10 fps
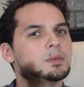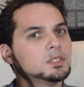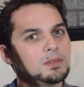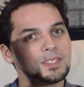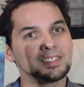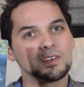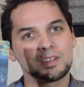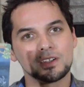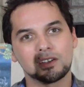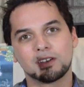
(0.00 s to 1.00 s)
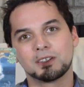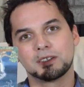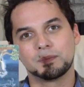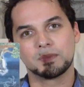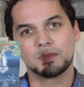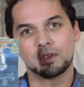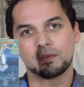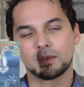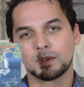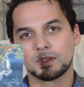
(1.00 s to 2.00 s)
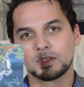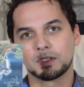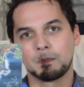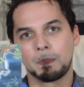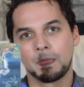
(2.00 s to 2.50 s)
we do have the Star card reversed.